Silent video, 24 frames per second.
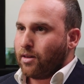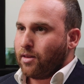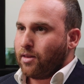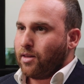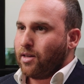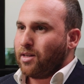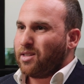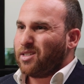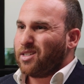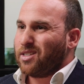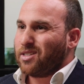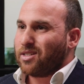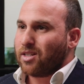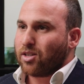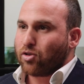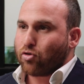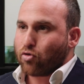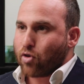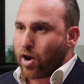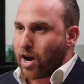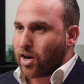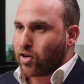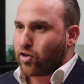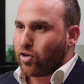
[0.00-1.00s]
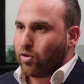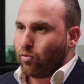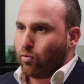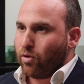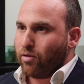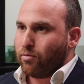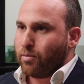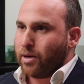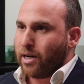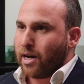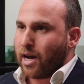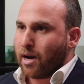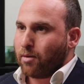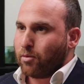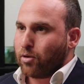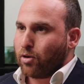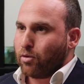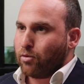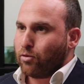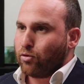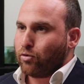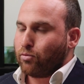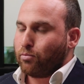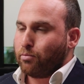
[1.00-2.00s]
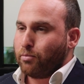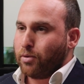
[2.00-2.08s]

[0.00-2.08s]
This is the traction we've been able to